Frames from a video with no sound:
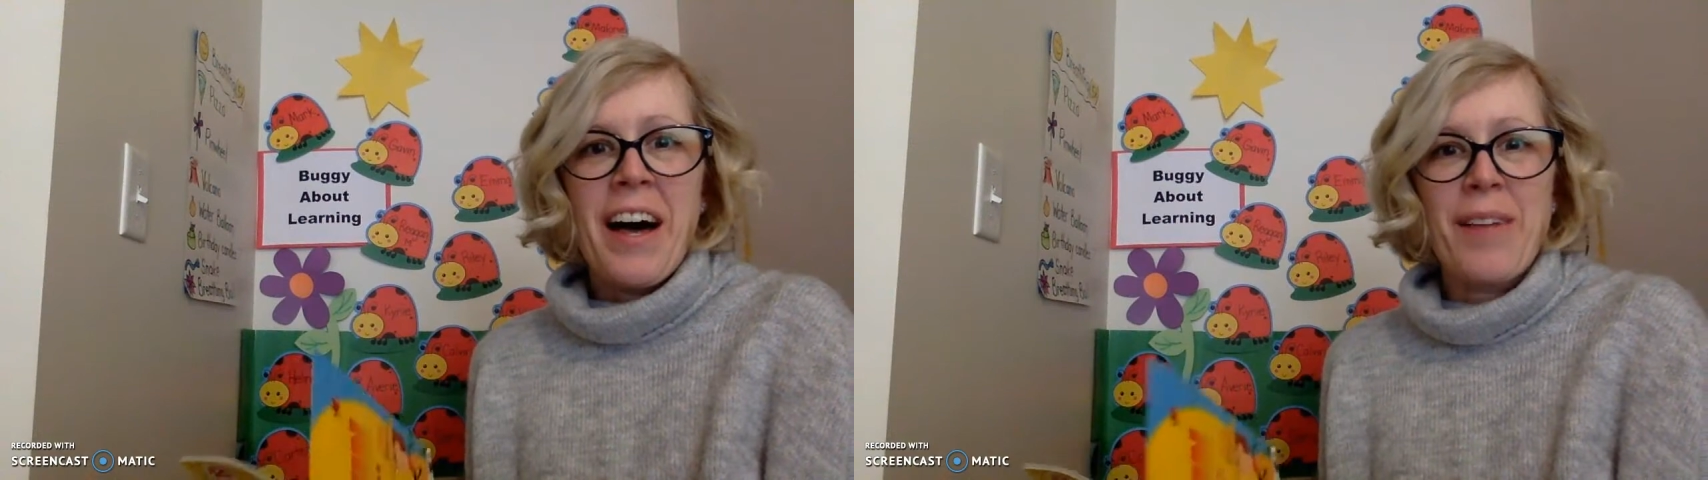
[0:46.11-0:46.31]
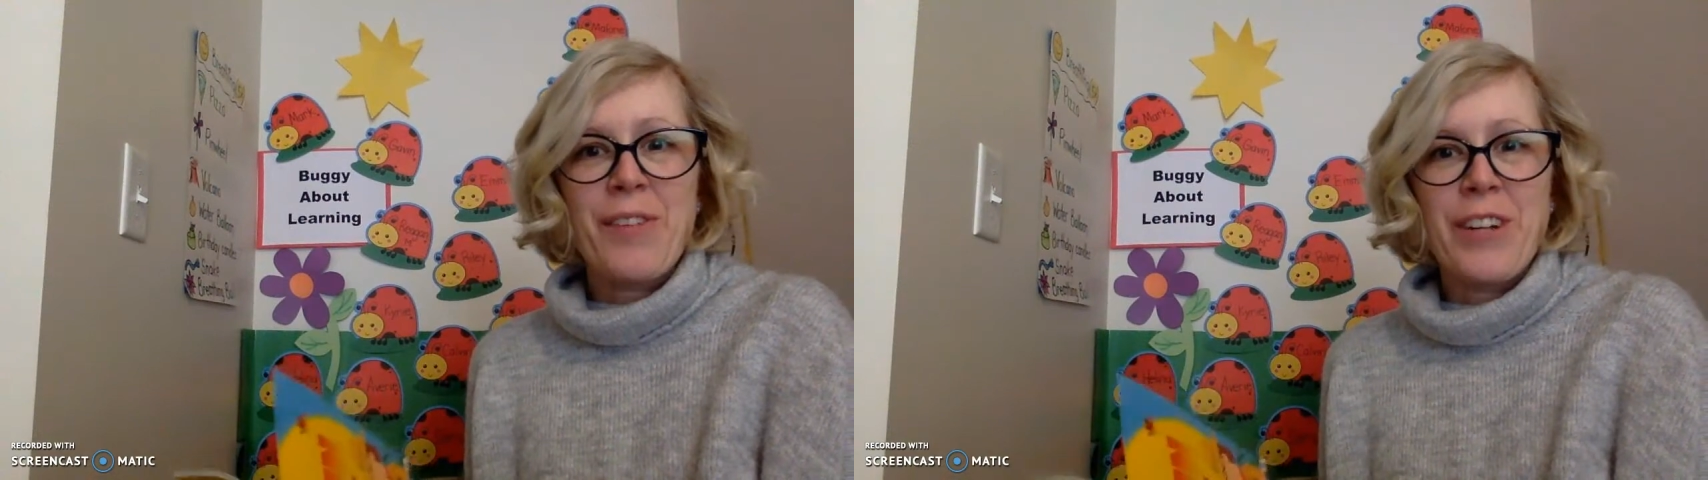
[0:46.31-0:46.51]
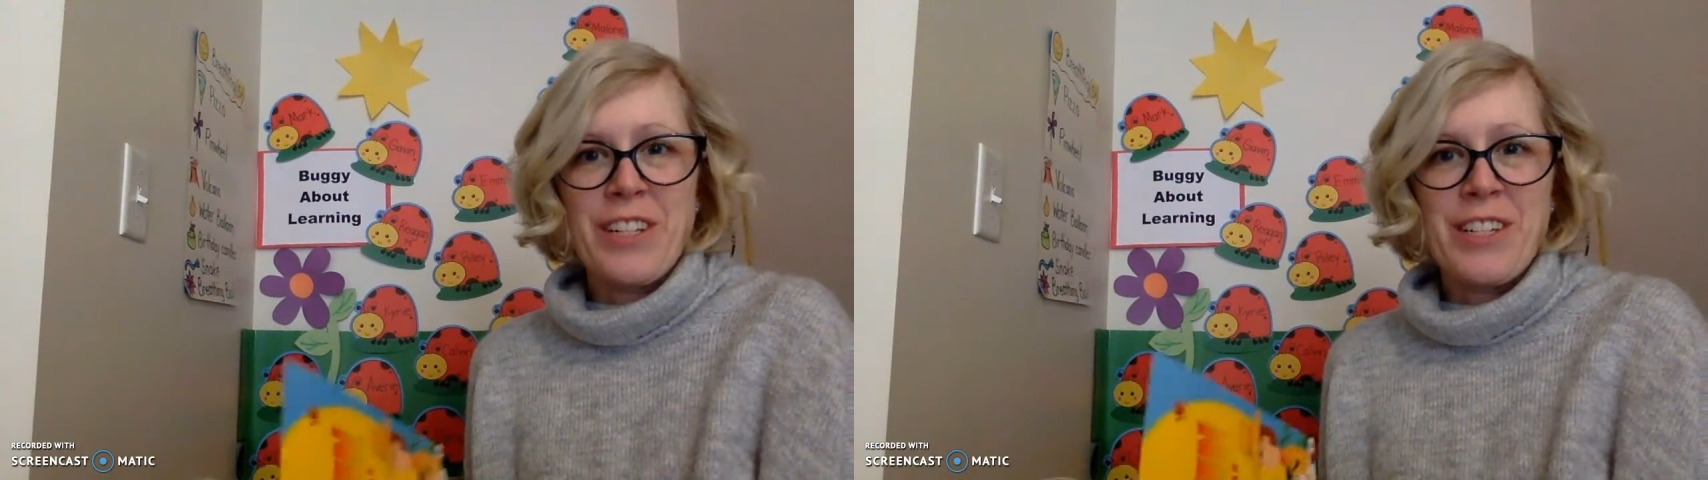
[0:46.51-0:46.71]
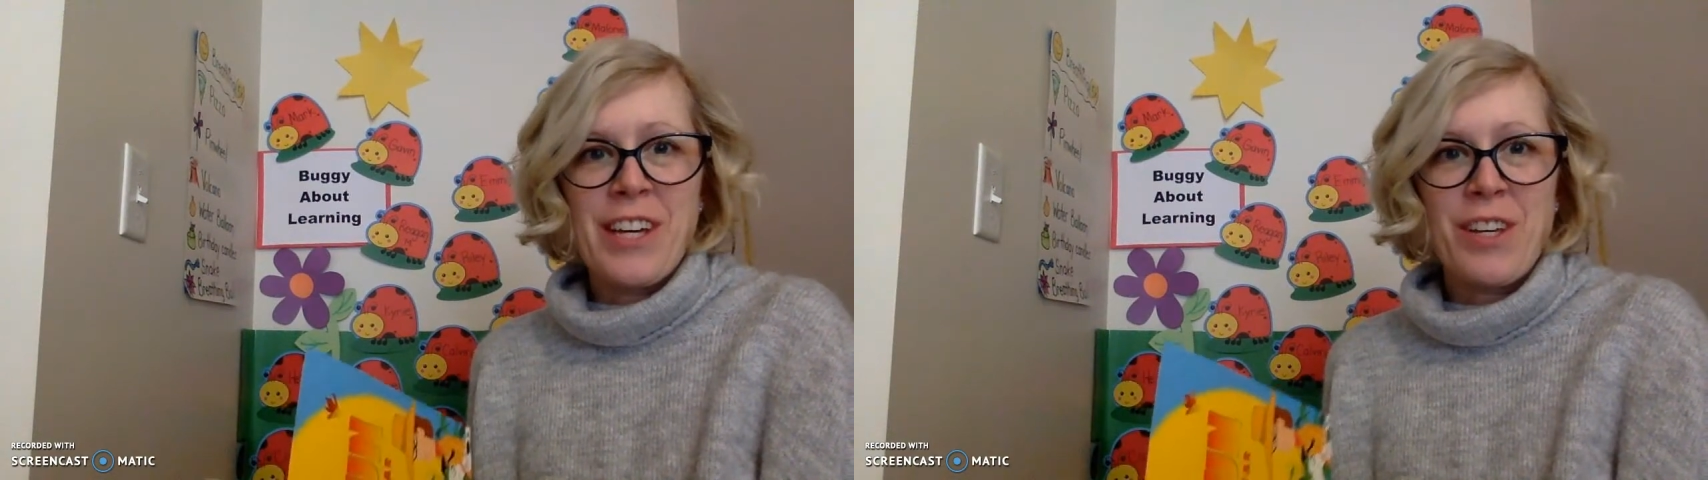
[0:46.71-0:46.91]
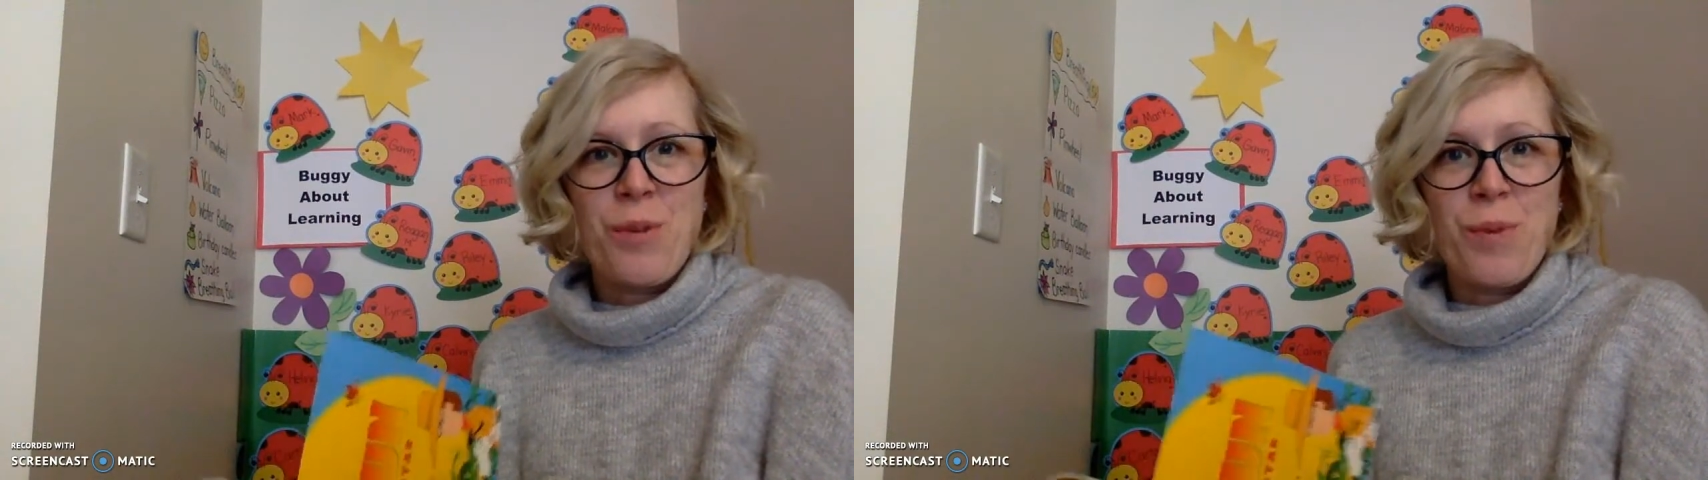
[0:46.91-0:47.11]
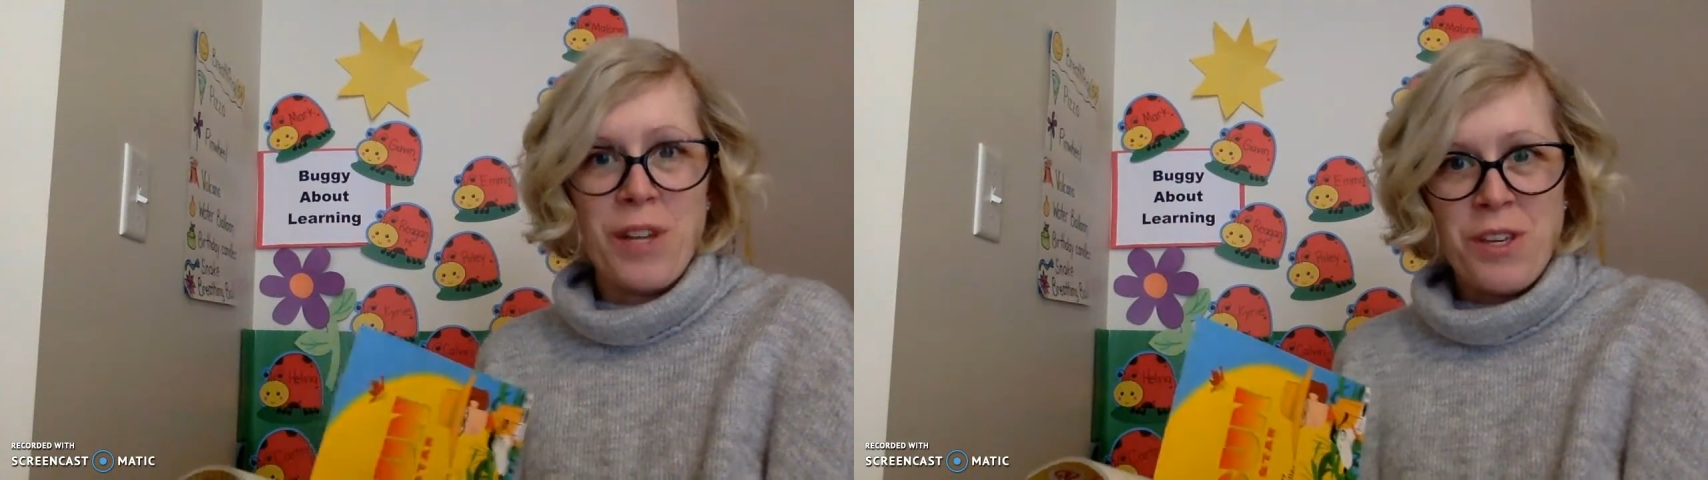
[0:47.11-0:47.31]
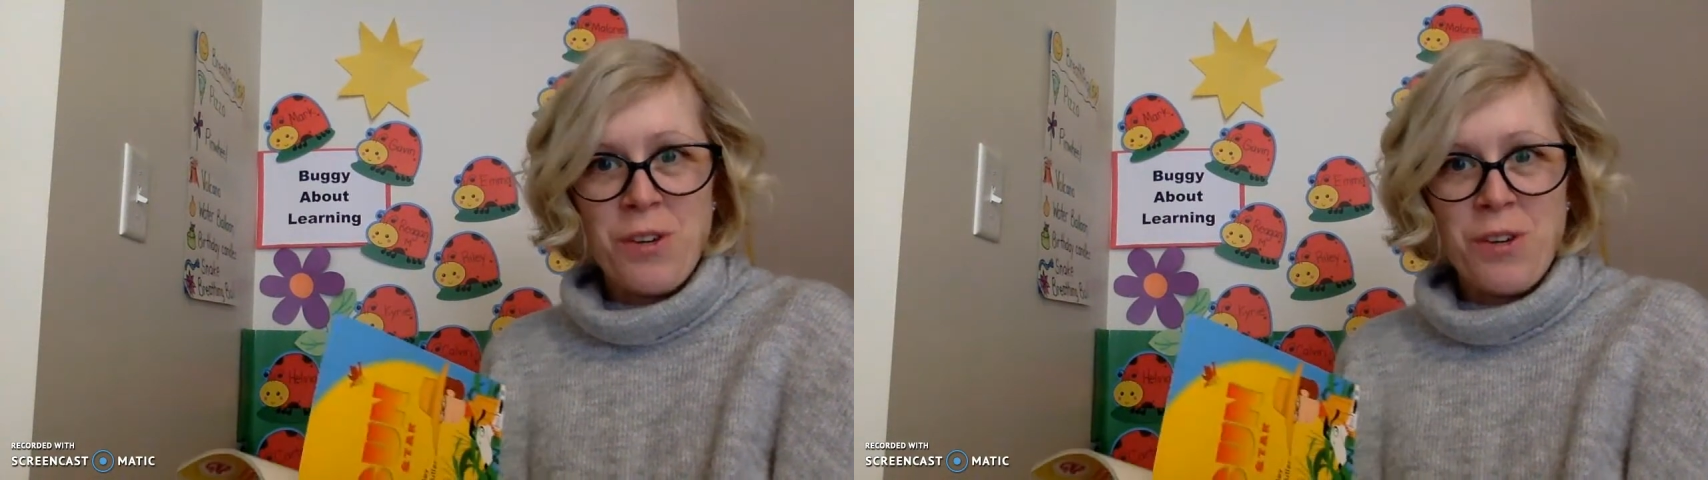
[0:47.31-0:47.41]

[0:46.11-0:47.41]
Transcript: I'm going to tell you what